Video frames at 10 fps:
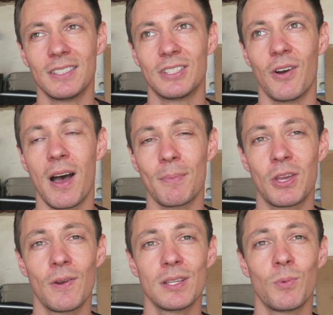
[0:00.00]
So I'm
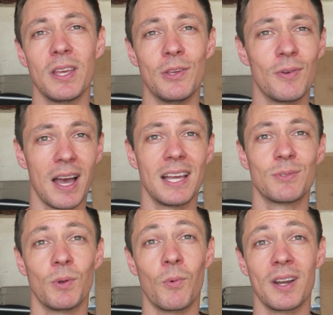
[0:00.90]
curious what you
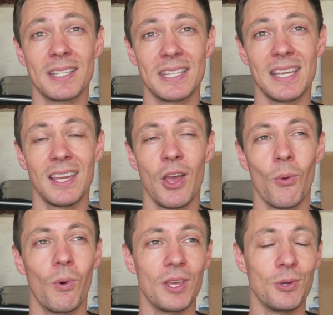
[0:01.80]
guys would want to see,
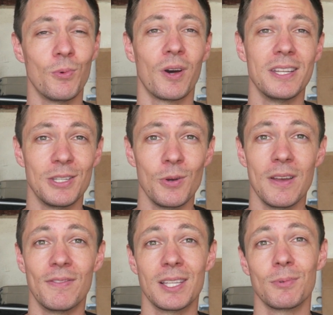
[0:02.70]
what you'd want to do
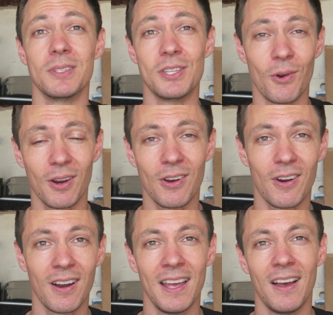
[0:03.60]
if this was your
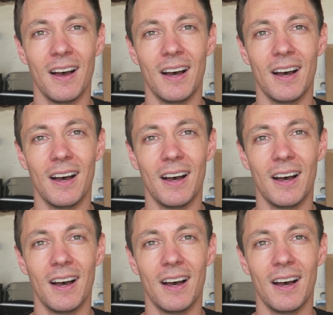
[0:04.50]
car.